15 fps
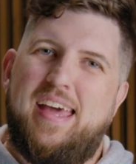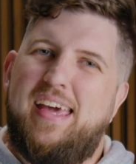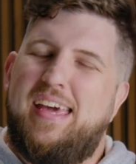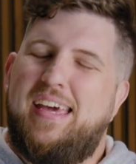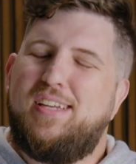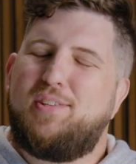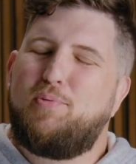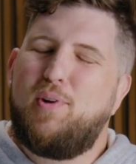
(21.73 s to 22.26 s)

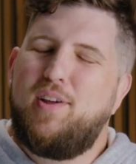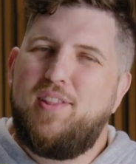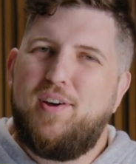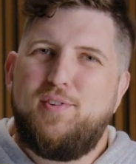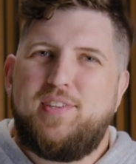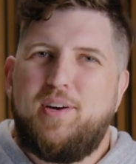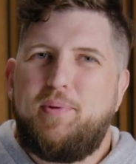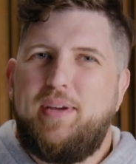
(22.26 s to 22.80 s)
It's one of
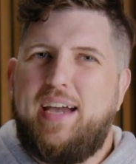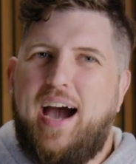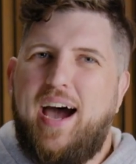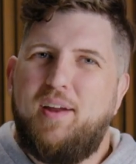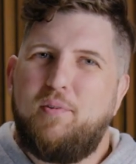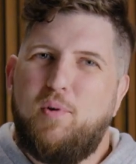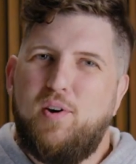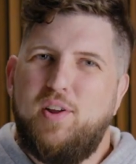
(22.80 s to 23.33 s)
those that we
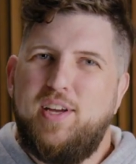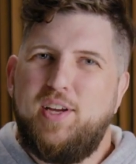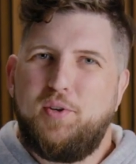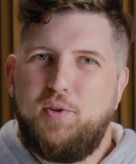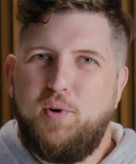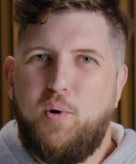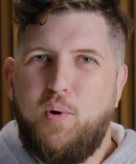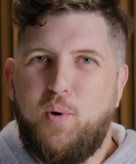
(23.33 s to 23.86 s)
kind of want to
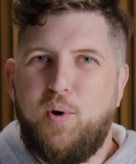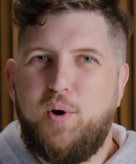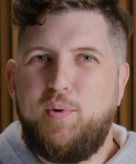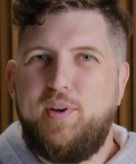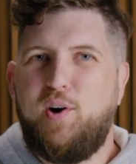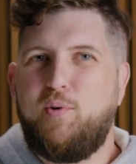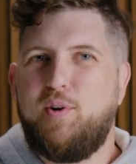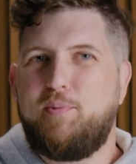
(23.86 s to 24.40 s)
ignore. We
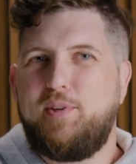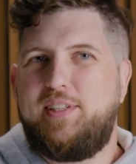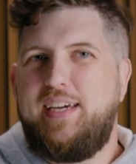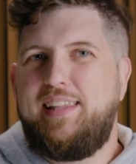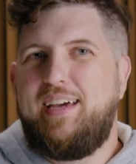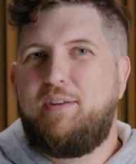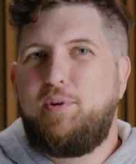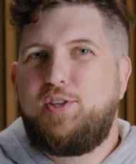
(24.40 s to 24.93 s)
don't want to
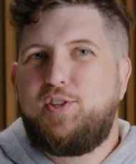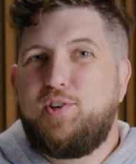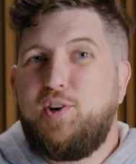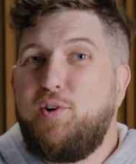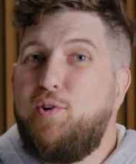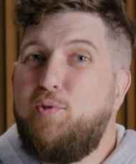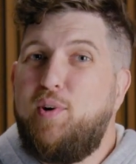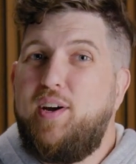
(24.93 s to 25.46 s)
pretend that we
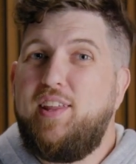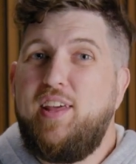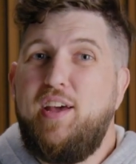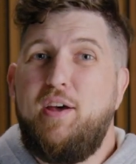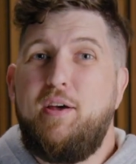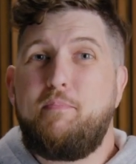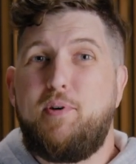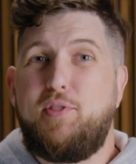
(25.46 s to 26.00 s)
struggle with.
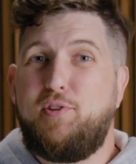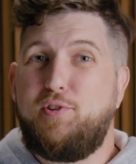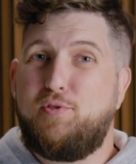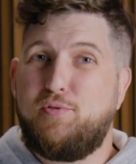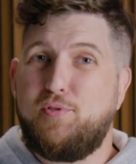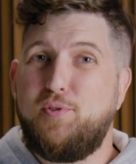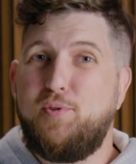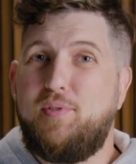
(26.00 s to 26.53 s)
But the
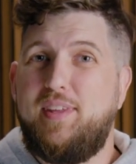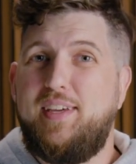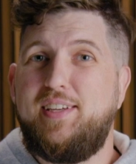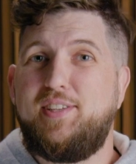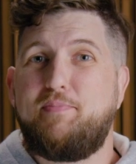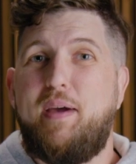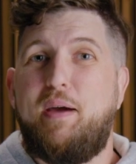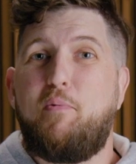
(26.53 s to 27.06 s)
truth
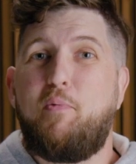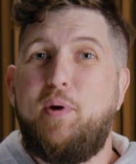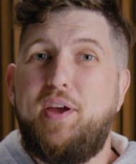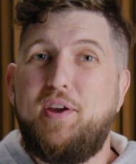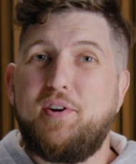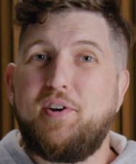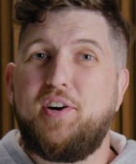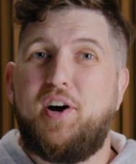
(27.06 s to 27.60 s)
is, man, we
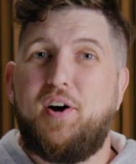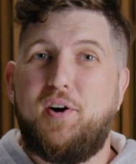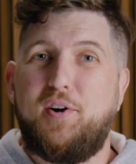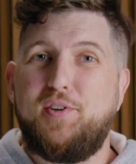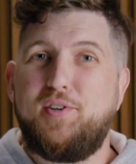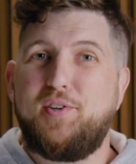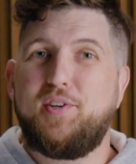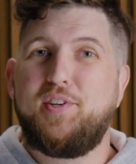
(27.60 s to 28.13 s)
are
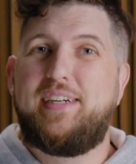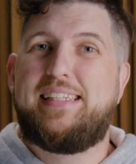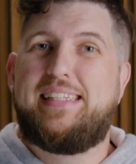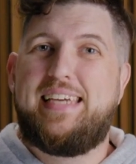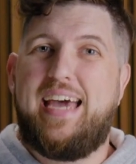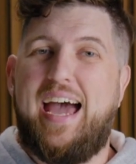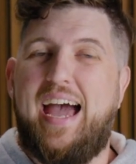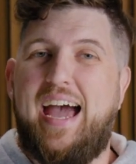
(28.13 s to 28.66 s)
under
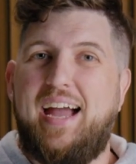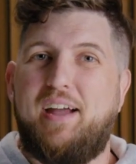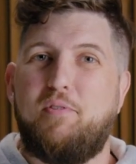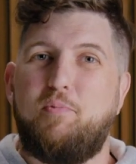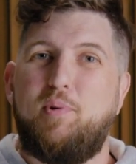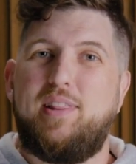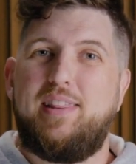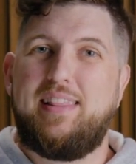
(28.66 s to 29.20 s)
attack
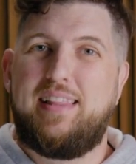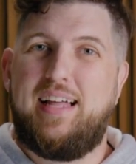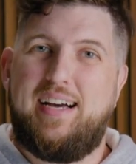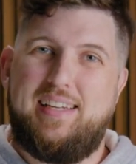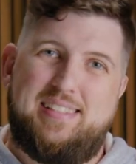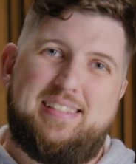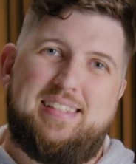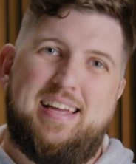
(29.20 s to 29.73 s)
with
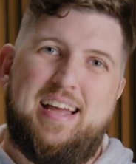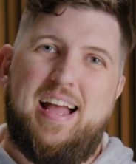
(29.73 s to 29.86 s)
lust.